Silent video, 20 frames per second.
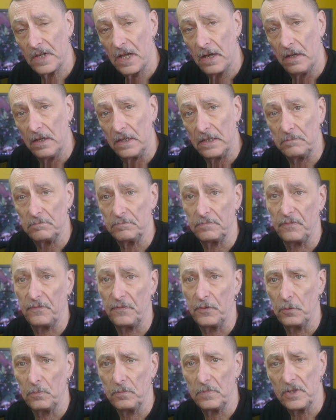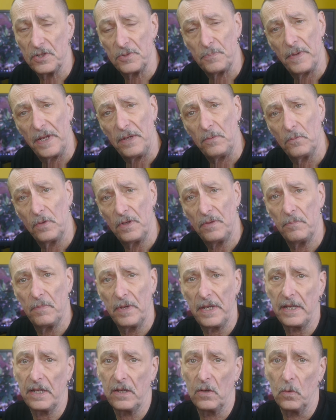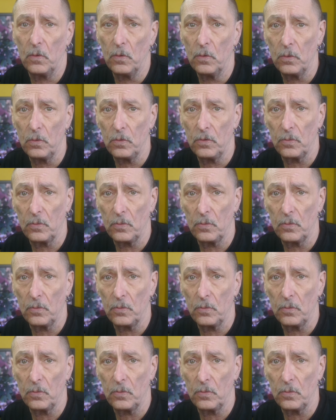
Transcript: film that's been with me all